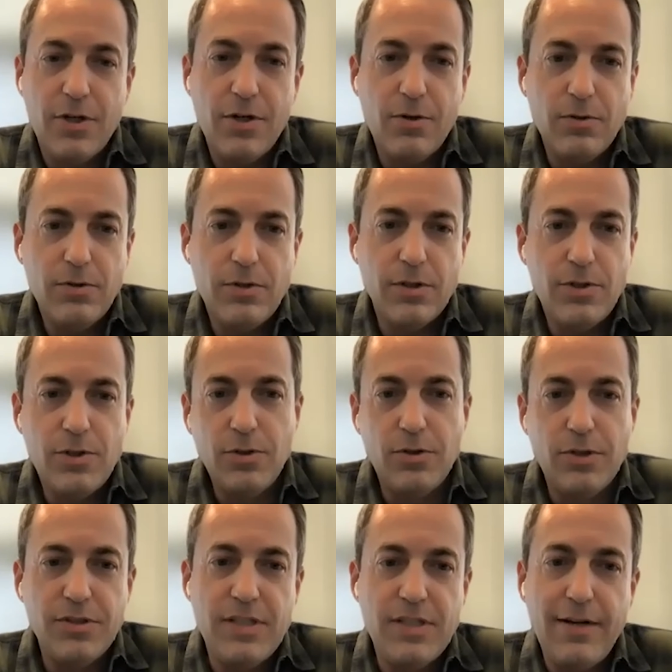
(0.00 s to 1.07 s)
So the
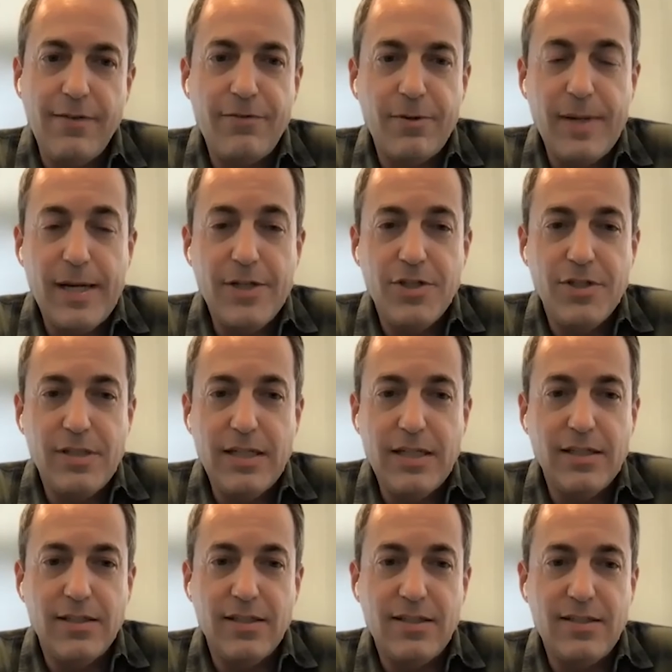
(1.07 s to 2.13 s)
tools and information
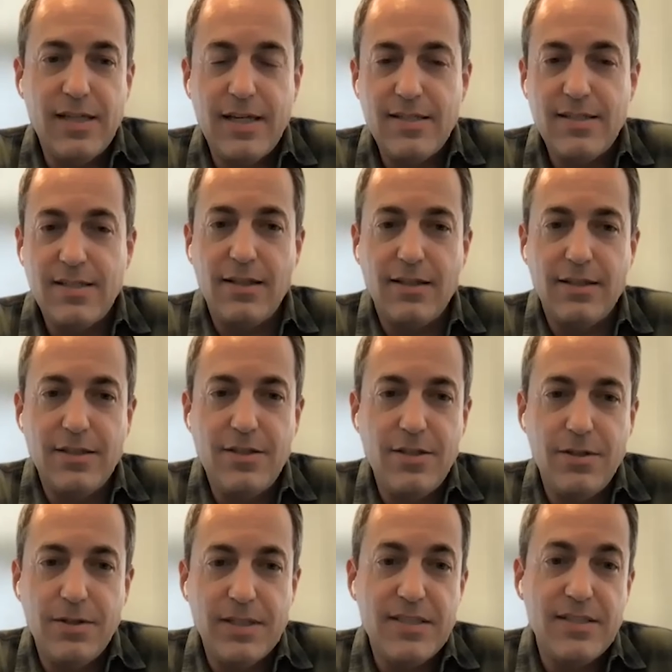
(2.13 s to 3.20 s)
needed to say sell
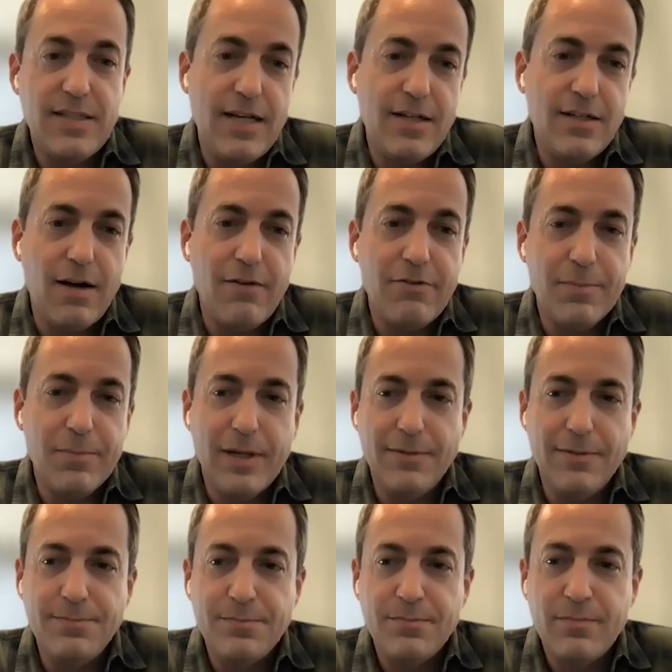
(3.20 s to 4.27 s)
into a state
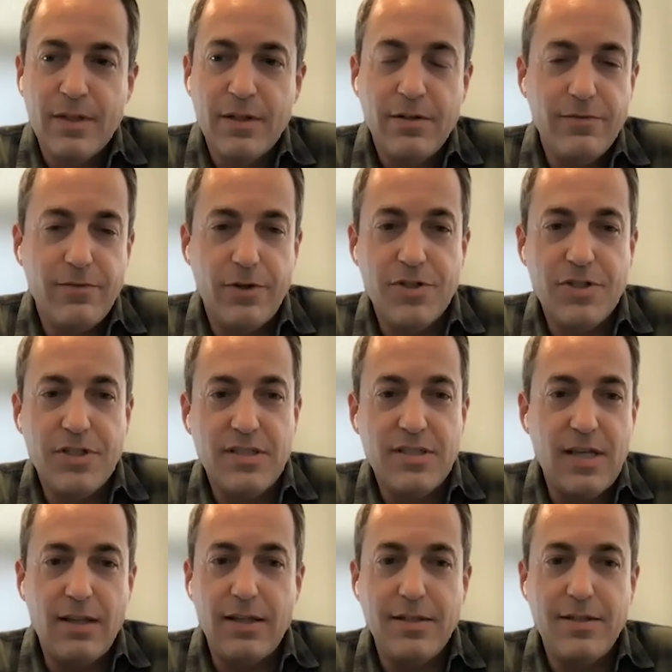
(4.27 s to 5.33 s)
government
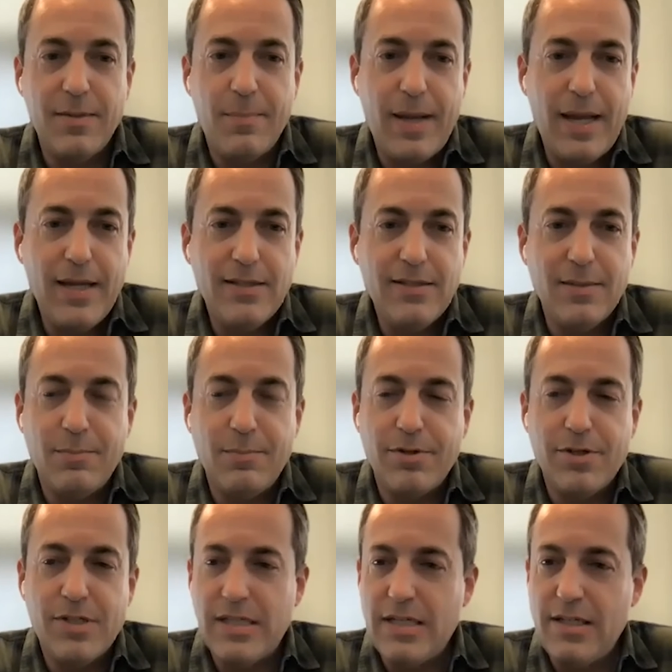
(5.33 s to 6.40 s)
versus selling to banks in
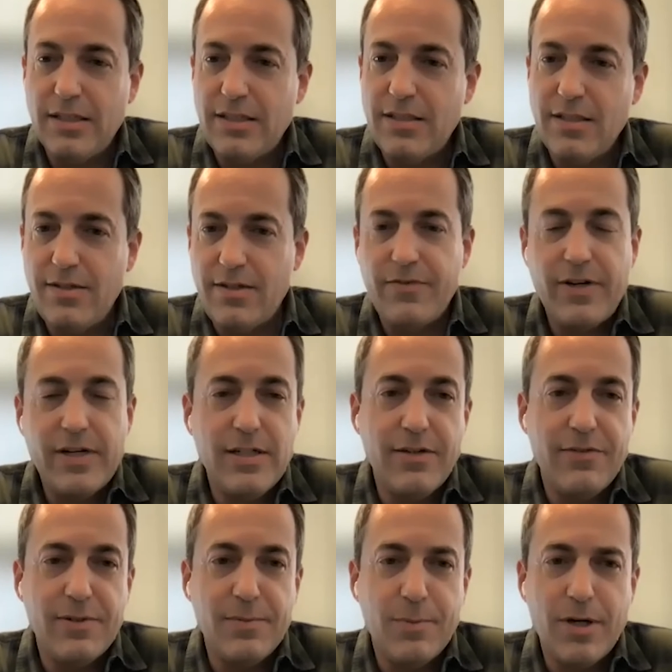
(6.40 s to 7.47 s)
Brazil, it's a
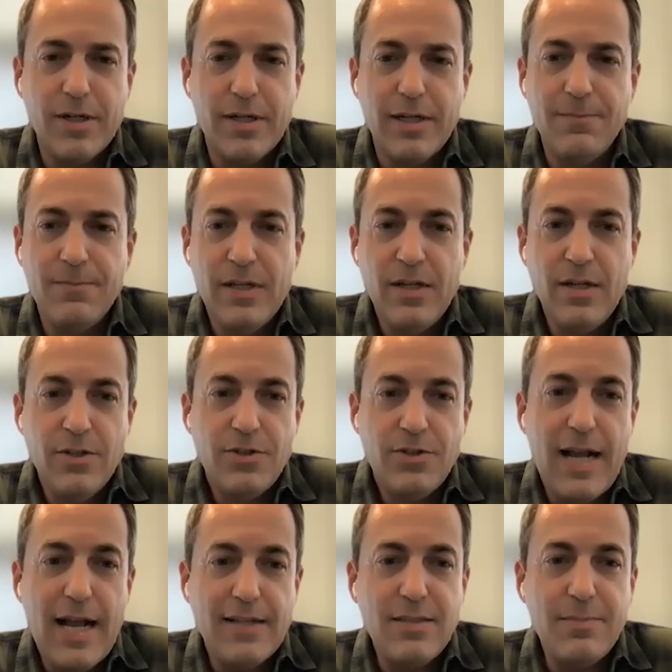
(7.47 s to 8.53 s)
very different market.
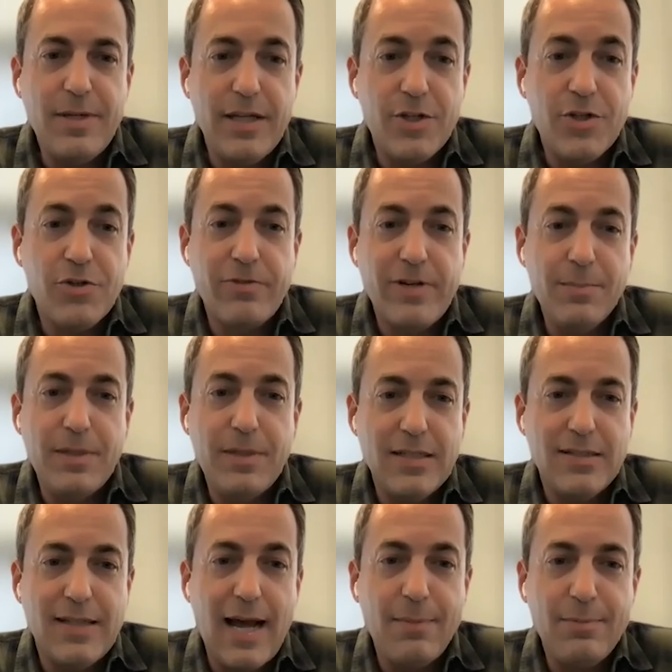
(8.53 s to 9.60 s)
So it has to be
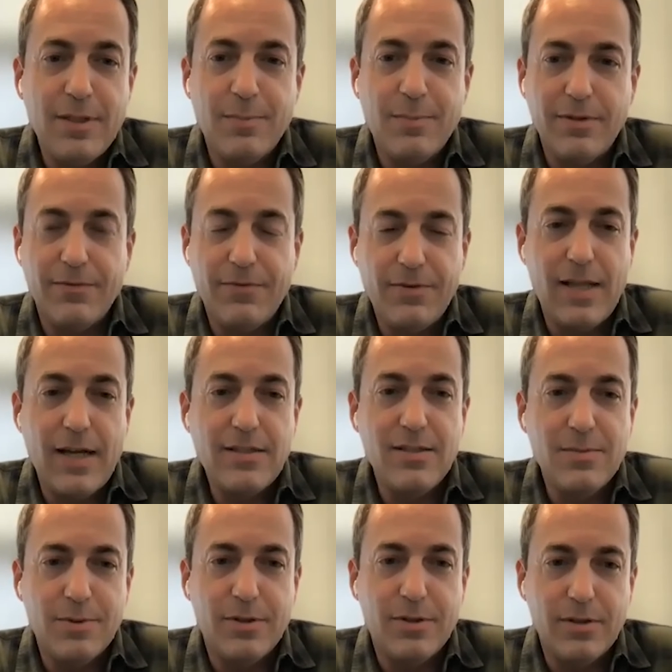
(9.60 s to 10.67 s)
extremely adaptable and
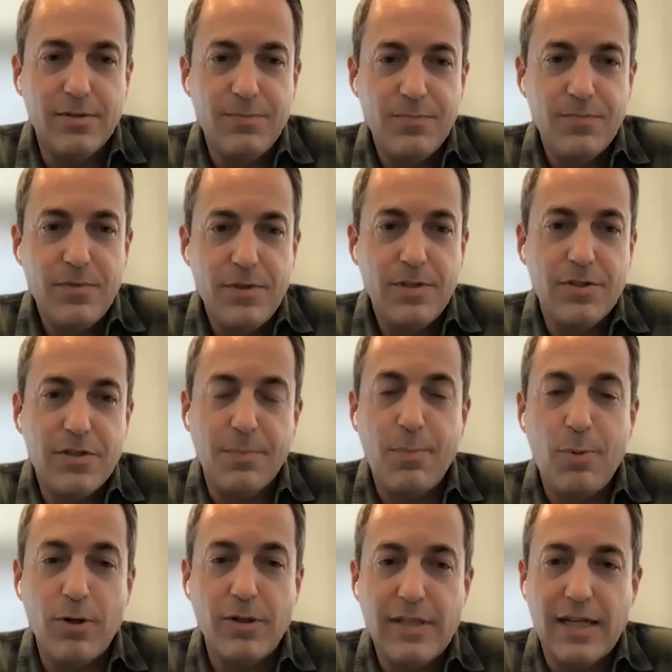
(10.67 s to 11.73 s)
flexible to
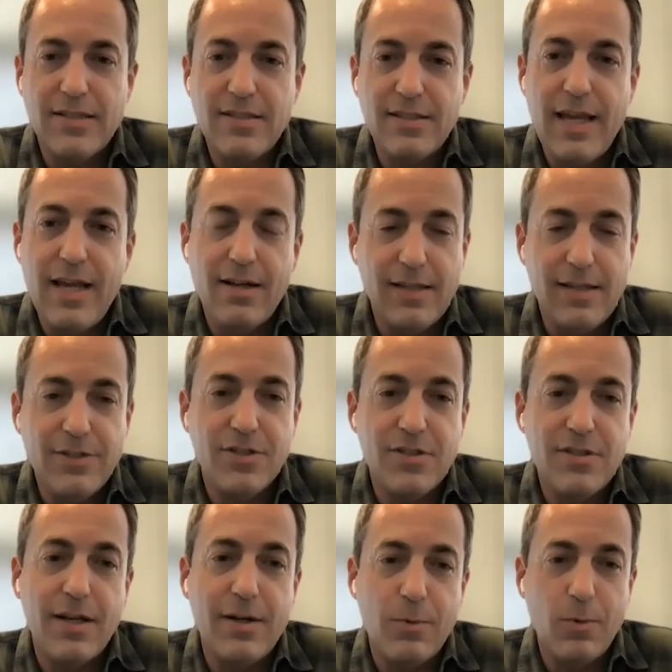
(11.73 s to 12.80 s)
support that scale, just
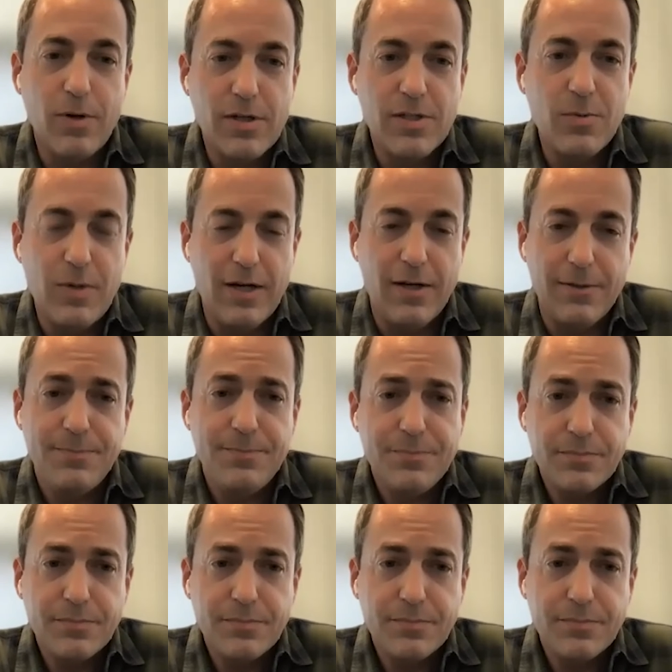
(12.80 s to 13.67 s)
that it works well,